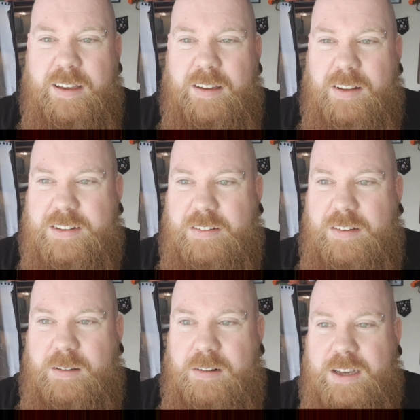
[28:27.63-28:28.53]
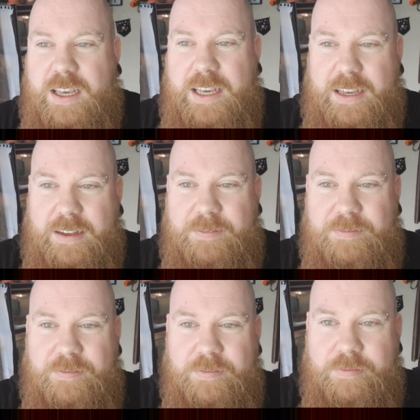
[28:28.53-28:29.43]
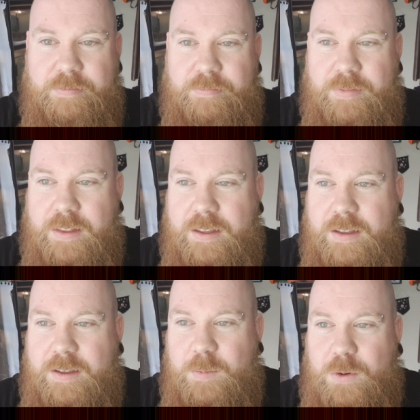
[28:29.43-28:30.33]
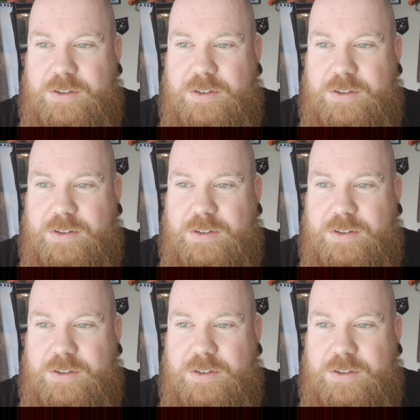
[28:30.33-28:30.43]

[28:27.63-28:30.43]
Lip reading: let's have a little look at here. What